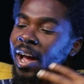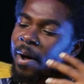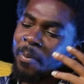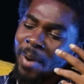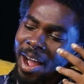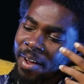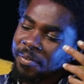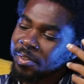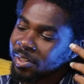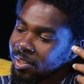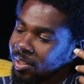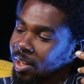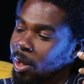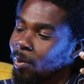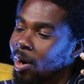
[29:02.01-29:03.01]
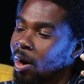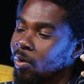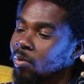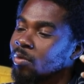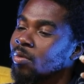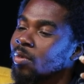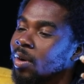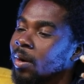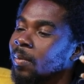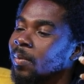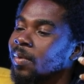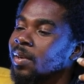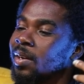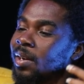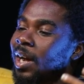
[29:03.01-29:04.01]
I have this neighbor
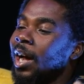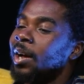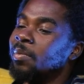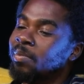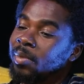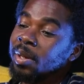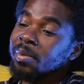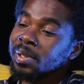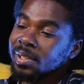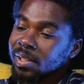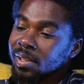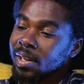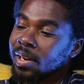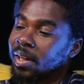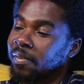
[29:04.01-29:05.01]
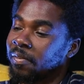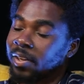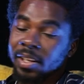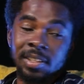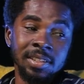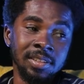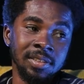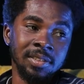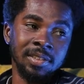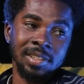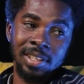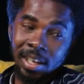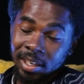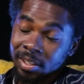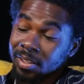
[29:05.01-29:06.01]
who I babysitted her first
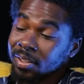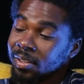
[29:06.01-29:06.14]
son,